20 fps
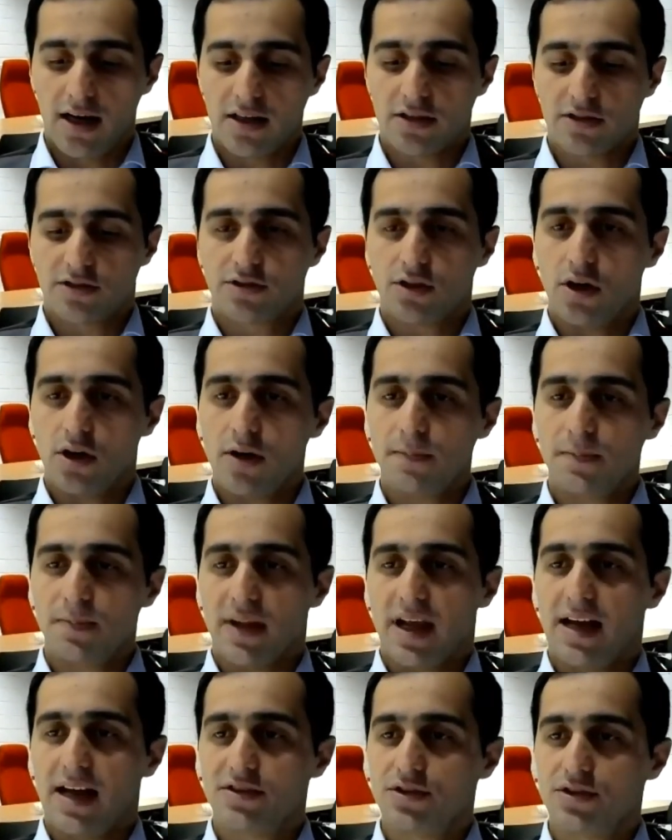So
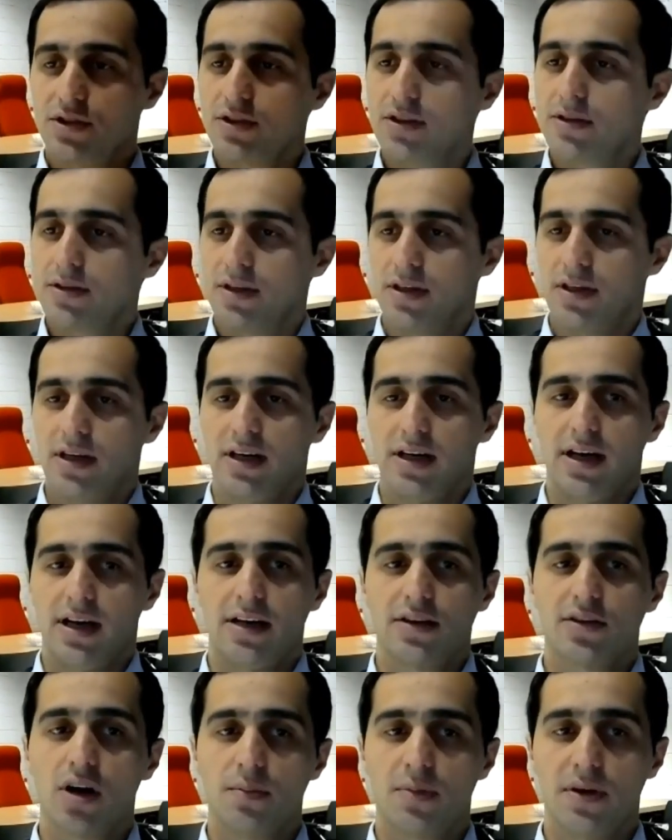as you
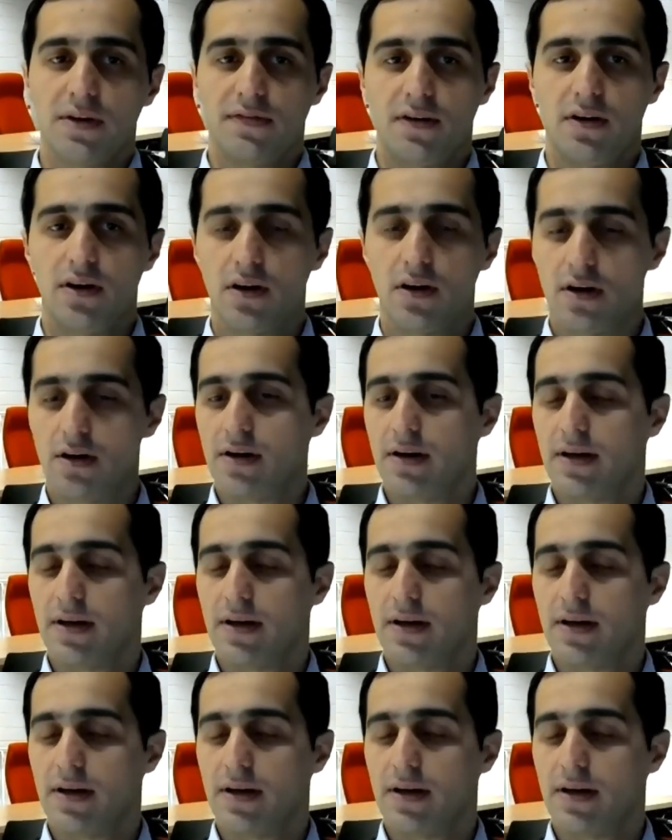know before,